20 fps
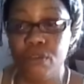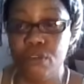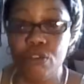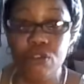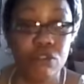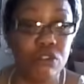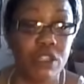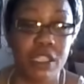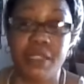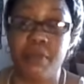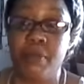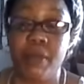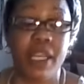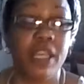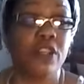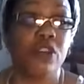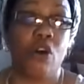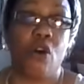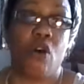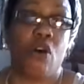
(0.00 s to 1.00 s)
You just being
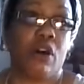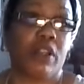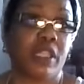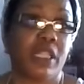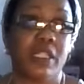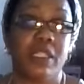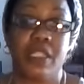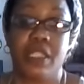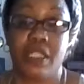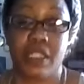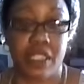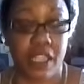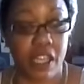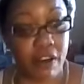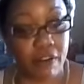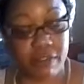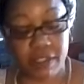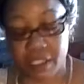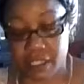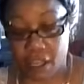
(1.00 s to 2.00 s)
your authentic
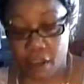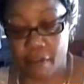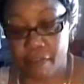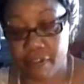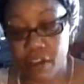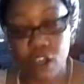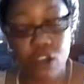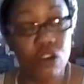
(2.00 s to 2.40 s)
self.